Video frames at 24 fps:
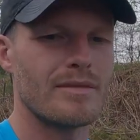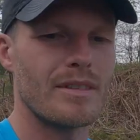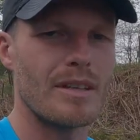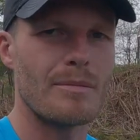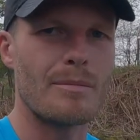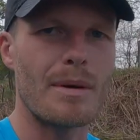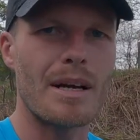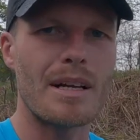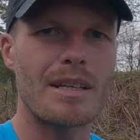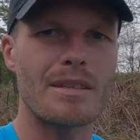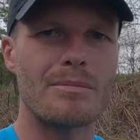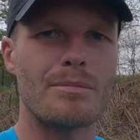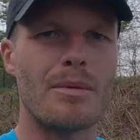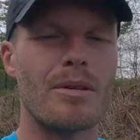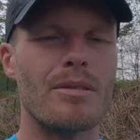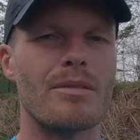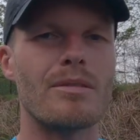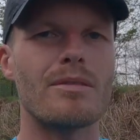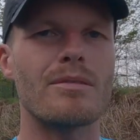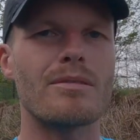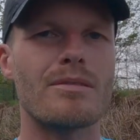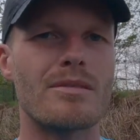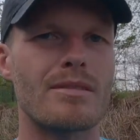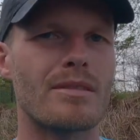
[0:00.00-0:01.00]
the mind
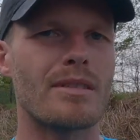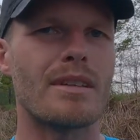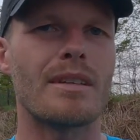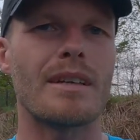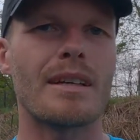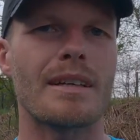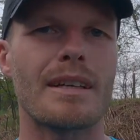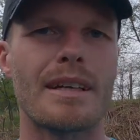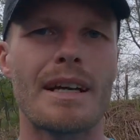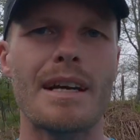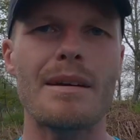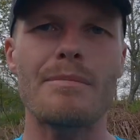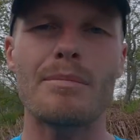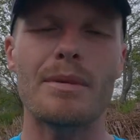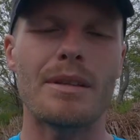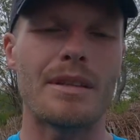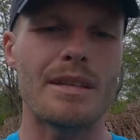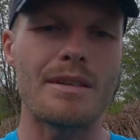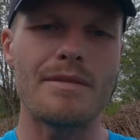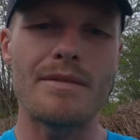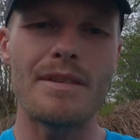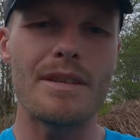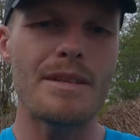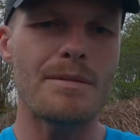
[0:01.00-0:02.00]
boggles, doesn't it? I can't
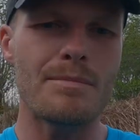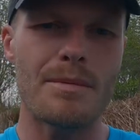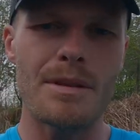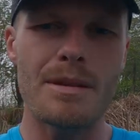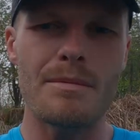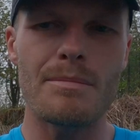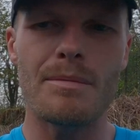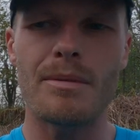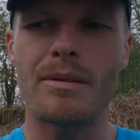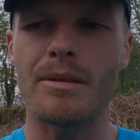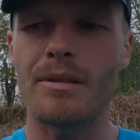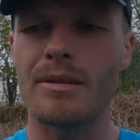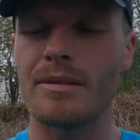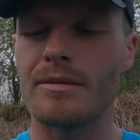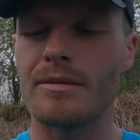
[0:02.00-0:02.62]
believe these people.